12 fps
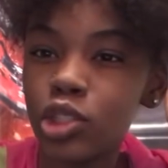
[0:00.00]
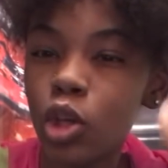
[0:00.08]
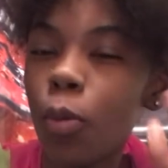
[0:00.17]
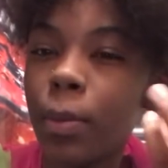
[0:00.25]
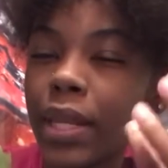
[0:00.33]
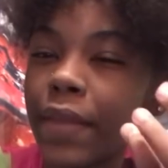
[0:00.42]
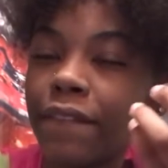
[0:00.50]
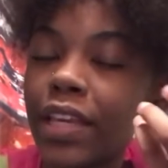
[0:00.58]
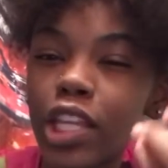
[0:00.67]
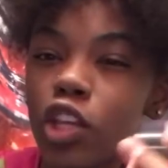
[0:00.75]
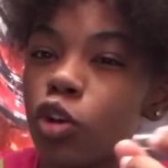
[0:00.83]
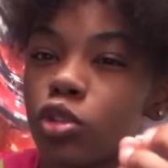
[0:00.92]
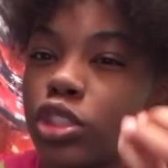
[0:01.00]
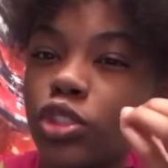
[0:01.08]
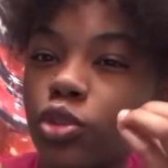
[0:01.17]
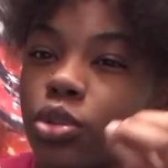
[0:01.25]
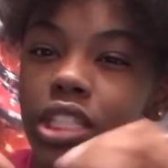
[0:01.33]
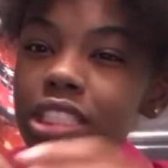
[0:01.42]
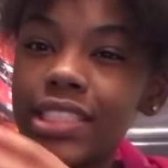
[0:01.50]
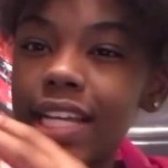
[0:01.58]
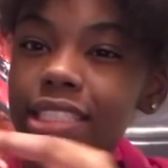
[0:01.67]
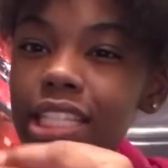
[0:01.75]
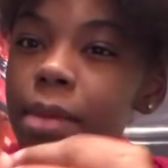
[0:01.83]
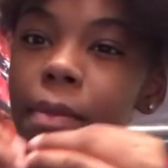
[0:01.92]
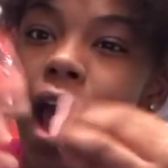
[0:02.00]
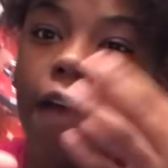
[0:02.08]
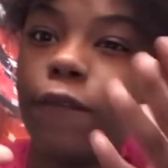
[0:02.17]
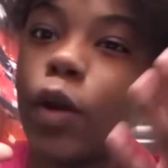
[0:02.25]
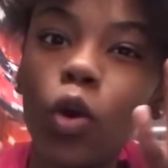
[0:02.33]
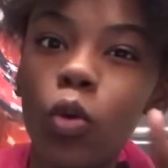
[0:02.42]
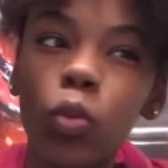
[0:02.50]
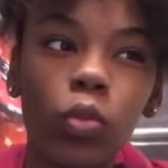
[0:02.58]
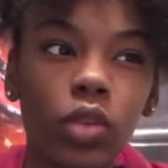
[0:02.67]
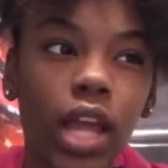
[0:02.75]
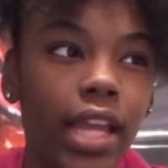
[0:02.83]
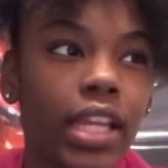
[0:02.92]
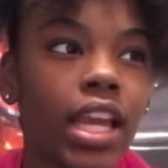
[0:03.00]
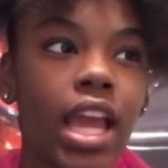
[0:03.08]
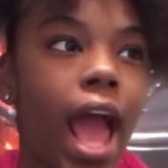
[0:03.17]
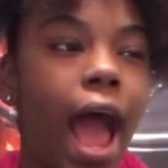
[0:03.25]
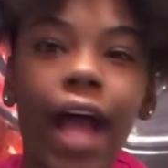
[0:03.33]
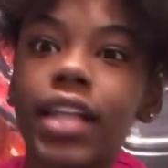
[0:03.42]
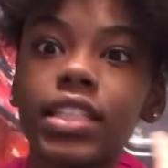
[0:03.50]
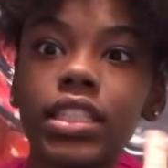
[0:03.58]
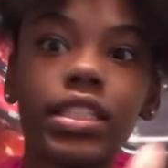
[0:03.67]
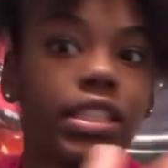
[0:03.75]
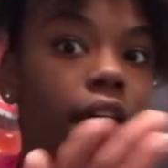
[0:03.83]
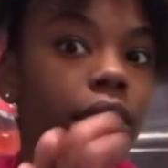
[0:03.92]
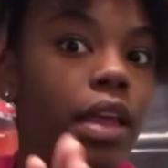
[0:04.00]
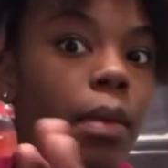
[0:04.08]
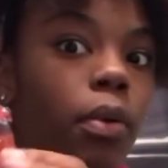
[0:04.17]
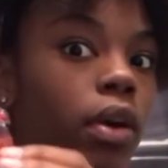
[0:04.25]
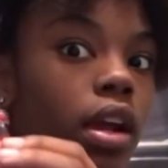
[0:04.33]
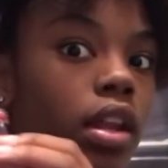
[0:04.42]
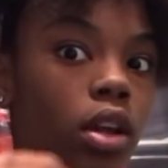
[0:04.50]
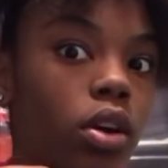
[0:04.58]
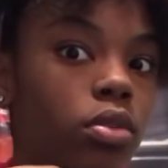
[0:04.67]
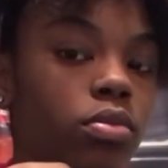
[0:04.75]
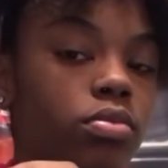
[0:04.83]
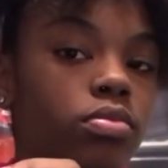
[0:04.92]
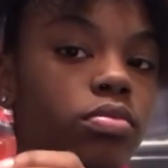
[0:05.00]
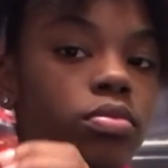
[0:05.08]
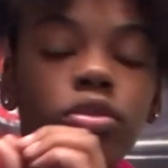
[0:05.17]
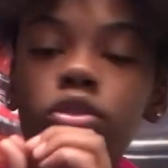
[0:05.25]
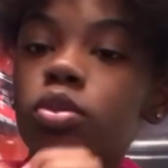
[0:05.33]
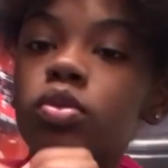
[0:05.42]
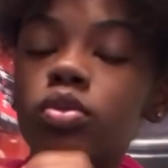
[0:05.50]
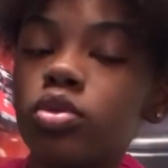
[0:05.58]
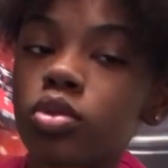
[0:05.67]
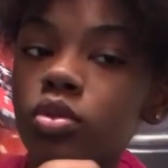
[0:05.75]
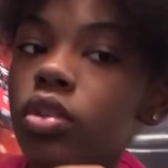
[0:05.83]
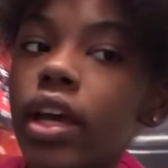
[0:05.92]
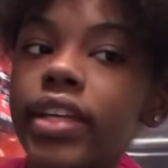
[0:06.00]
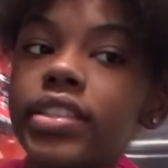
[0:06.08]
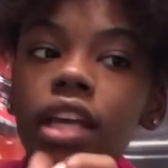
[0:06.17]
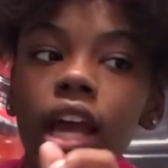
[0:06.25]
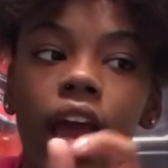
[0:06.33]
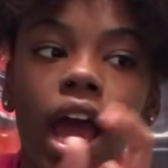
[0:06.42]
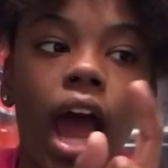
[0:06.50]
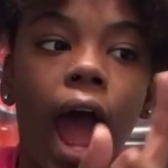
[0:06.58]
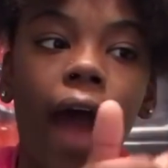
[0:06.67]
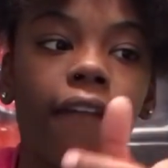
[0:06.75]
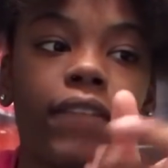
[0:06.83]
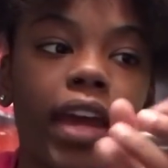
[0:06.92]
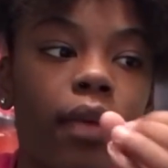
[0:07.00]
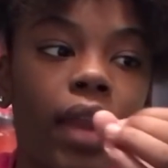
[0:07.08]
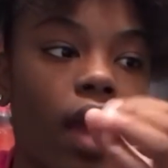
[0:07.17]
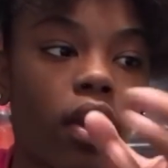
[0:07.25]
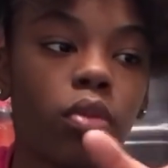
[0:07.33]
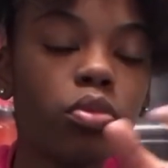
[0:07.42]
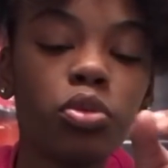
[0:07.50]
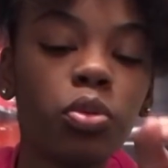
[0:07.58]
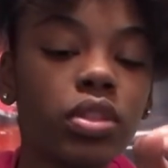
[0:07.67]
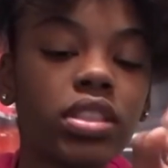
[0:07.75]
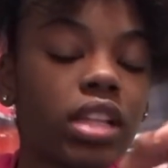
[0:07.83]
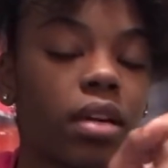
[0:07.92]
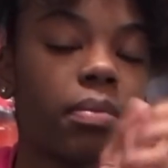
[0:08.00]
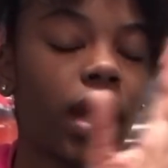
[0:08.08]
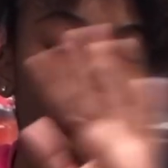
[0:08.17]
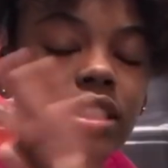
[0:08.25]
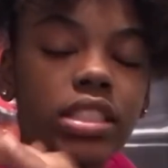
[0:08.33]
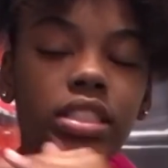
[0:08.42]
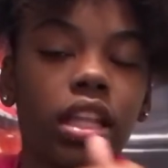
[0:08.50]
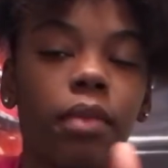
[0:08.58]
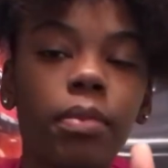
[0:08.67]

many videos and screenshots in my phone. Like, I should just left that boy alone. Soon as I found out he was doing something, I should have left him